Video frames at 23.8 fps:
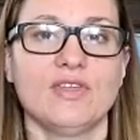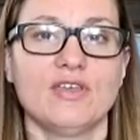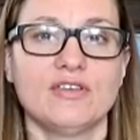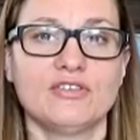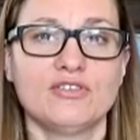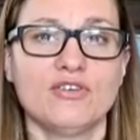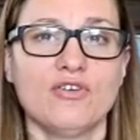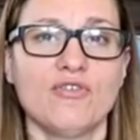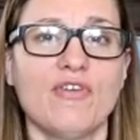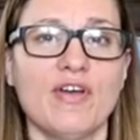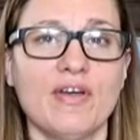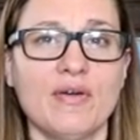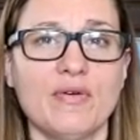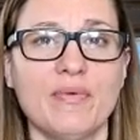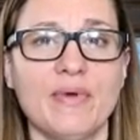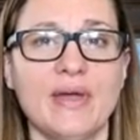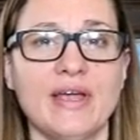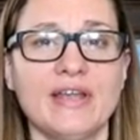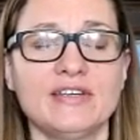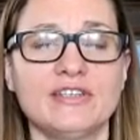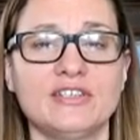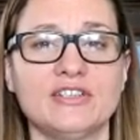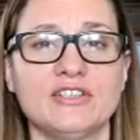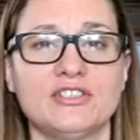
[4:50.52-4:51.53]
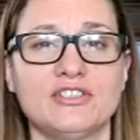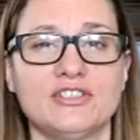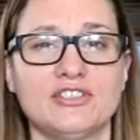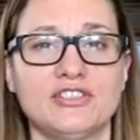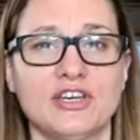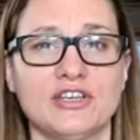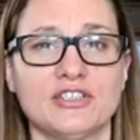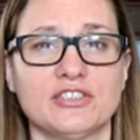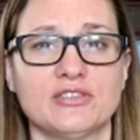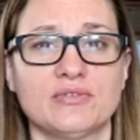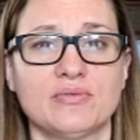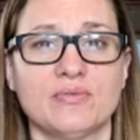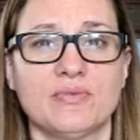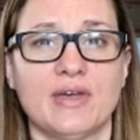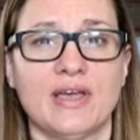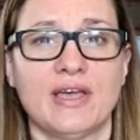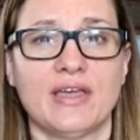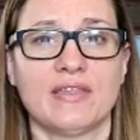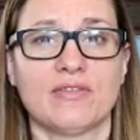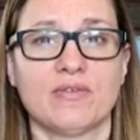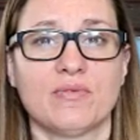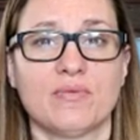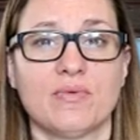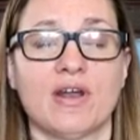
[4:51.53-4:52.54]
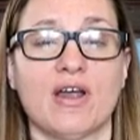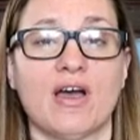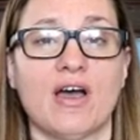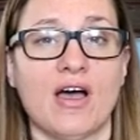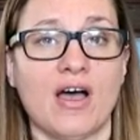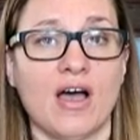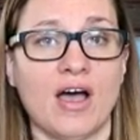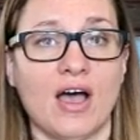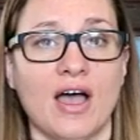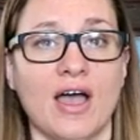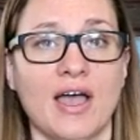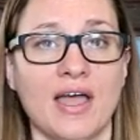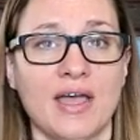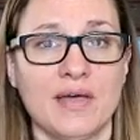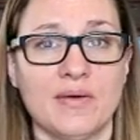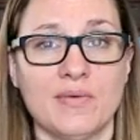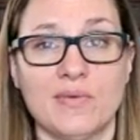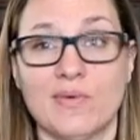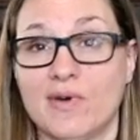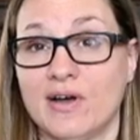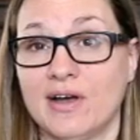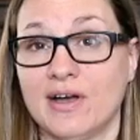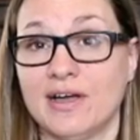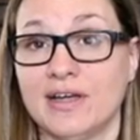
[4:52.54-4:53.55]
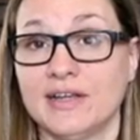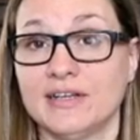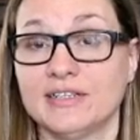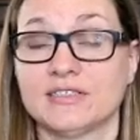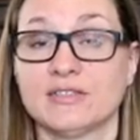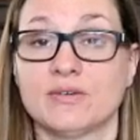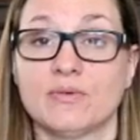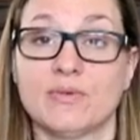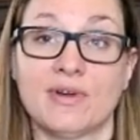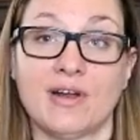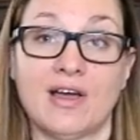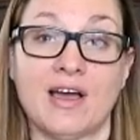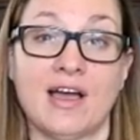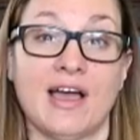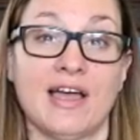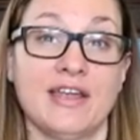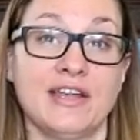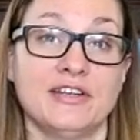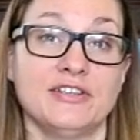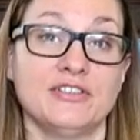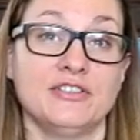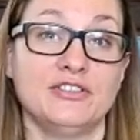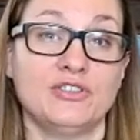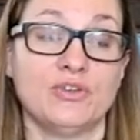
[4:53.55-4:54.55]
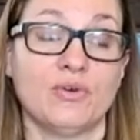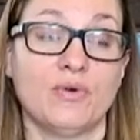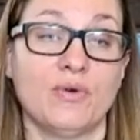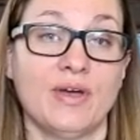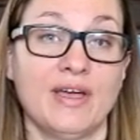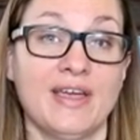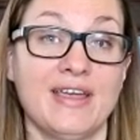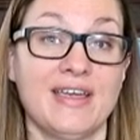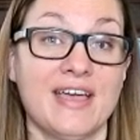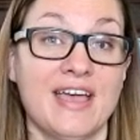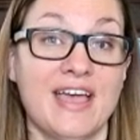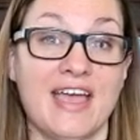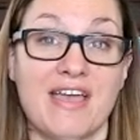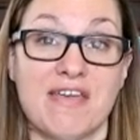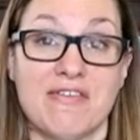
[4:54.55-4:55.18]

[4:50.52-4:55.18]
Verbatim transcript: So if I went just with what I want, what I enjoy,